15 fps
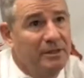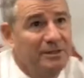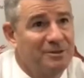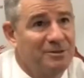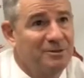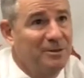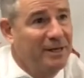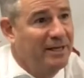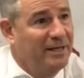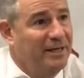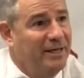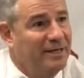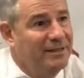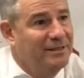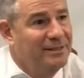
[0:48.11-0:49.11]
it's
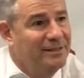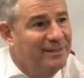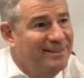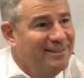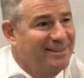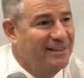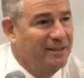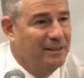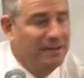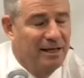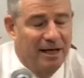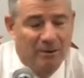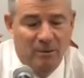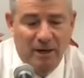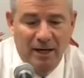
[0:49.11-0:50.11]
tricky and
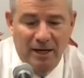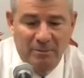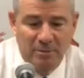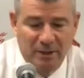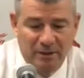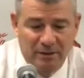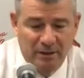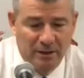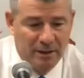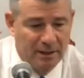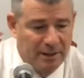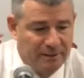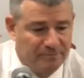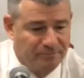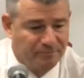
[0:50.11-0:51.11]
that way. But
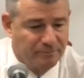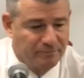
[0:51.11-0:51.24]
uh,